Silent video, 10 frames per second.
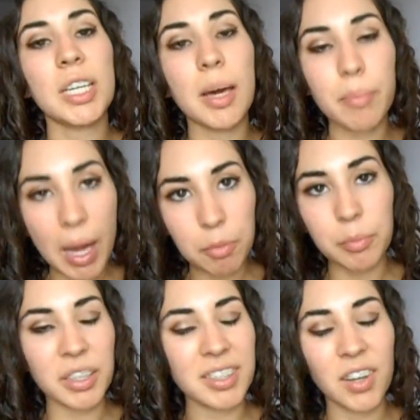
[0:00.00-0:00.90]
and
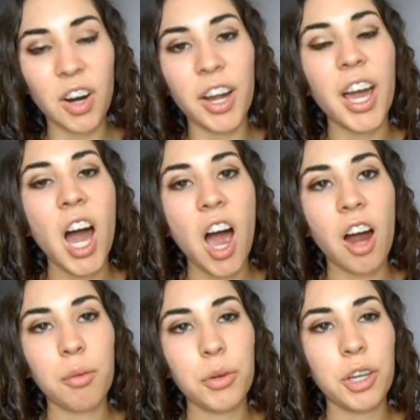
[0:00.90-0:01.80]
peppermint, sorry,
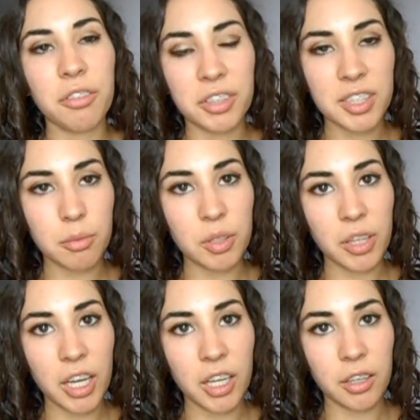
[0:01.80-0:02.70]
are really good for
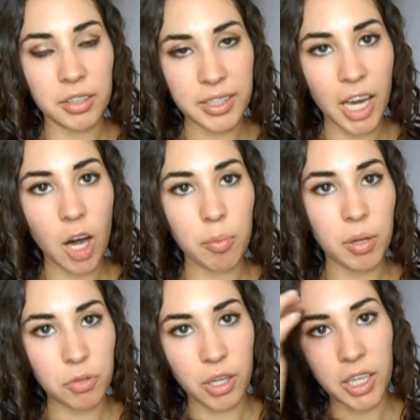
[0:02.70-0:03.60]
stimulating your scalp,
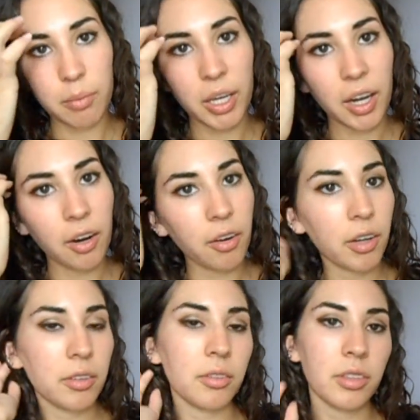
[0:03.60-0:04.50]
and I'm trying to get my hair
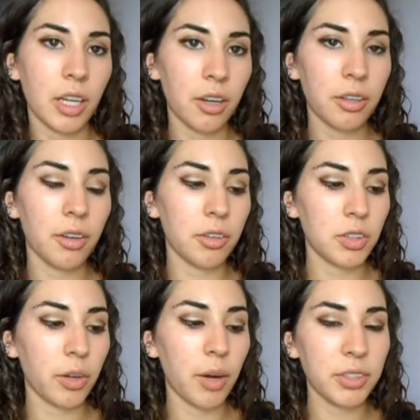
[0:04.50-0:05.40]
to grow,
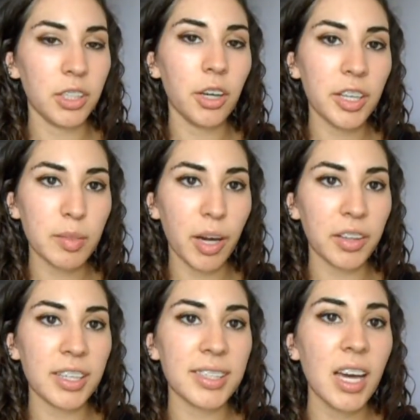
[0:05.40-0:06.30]
so I was curious
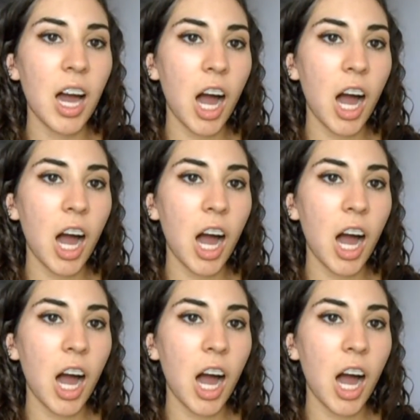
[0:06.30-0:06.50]
about this.